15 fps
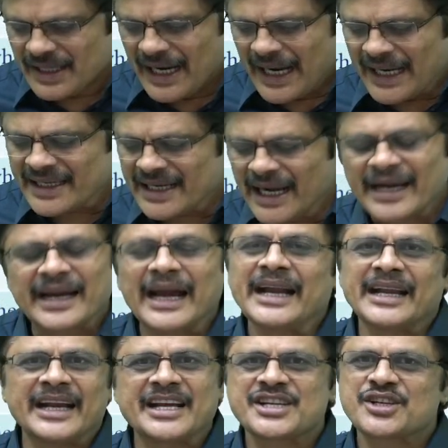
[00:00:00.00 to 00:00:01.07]
And
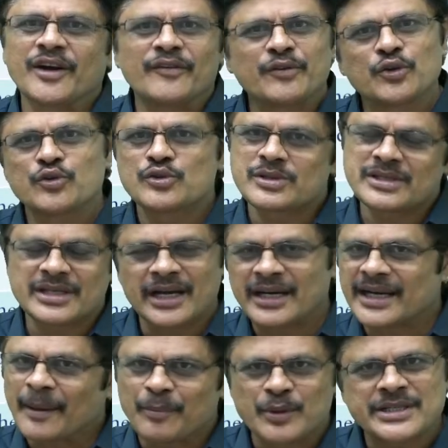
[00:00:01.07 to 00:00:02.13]
concatenation of two
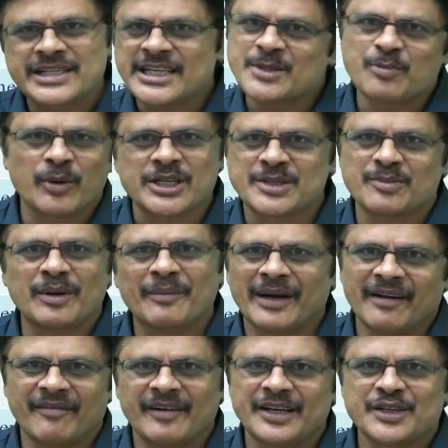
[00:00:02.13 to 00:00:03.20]
tuples is possible, my
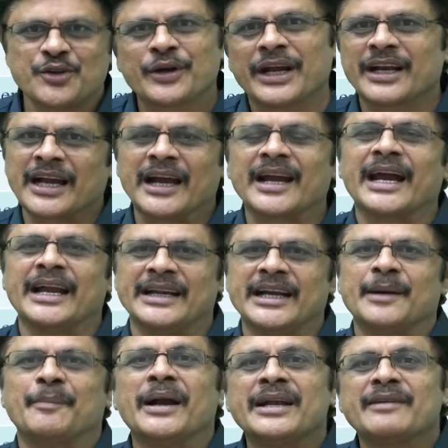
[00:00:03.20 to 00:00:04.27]
dear friend. You can
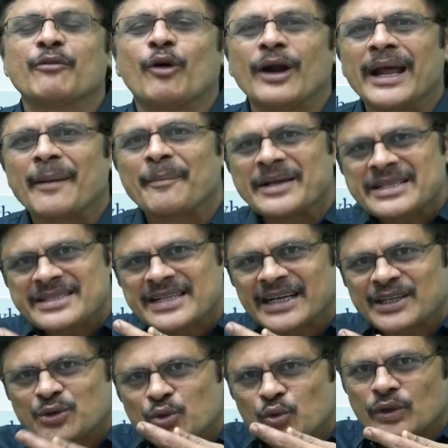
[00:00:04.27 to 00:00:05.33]
concatenate. But what happens? The
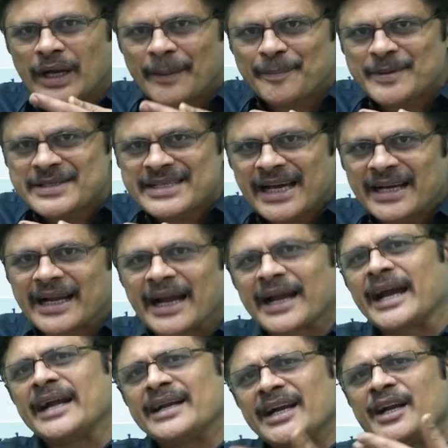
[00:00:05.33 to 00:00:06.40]
two tuples are
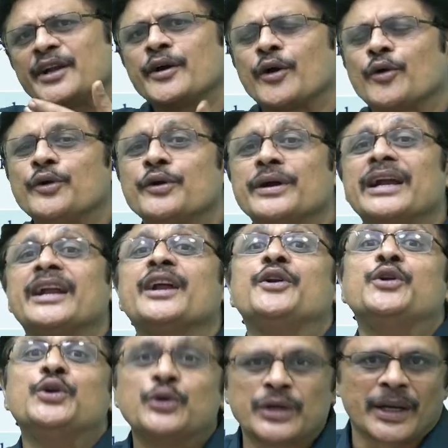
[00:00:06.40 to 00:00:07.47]
concatenated, you are going to get a
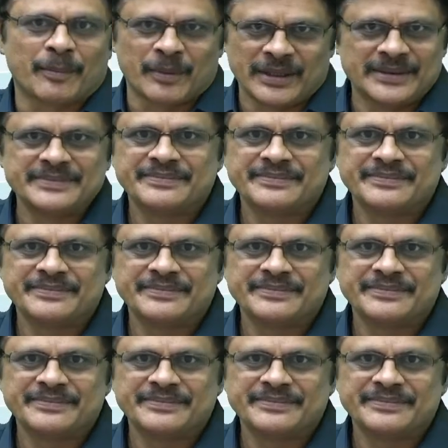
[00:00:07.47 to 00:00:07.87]
new tuple.